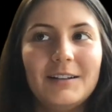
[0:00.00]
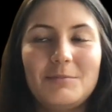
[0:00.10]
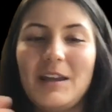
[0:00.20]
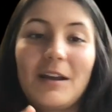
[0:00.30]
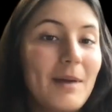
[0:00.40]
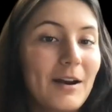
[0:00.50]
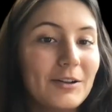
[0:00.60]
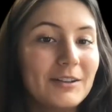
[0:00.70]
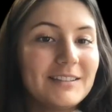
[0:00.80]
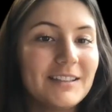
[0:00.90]
being a
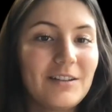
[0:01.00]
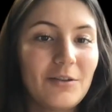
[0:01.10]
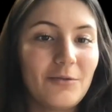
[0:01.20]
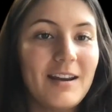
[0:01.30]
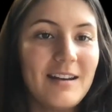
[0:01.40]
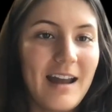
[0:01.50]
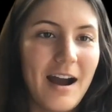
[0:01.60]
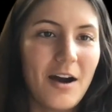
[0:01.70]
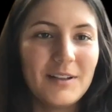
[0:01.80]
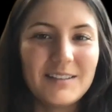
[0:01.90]
medical assistant right
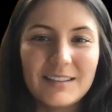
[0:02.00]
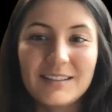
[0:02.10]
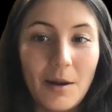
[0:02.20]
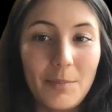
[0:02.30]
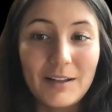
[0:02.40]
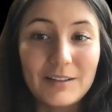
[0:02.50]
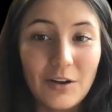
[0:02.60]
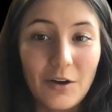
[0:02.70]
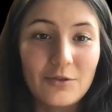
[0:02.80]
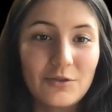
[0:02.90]
now is a stepping
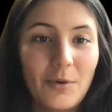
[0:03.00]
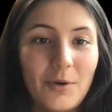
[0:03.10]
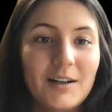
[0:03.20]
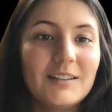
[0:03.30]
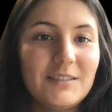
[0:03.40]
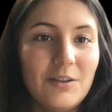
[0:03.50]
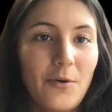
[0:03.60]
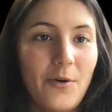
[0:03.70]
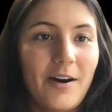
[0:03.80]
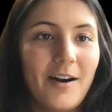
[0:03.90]
stone towards
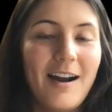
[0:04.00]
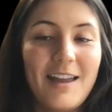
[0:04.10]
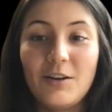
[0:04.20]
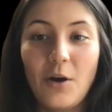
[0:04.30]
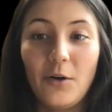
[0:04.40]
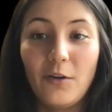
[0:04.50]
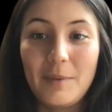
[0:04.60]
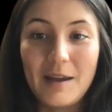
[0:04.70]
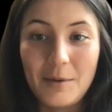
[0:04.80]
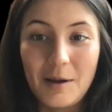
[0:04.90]
your end goal of
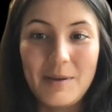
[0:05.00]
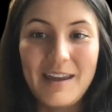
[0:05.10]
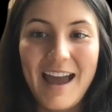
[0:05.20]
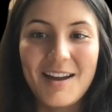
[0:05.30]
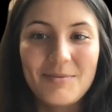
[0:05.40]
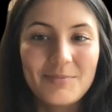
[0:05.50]
becoming a PA?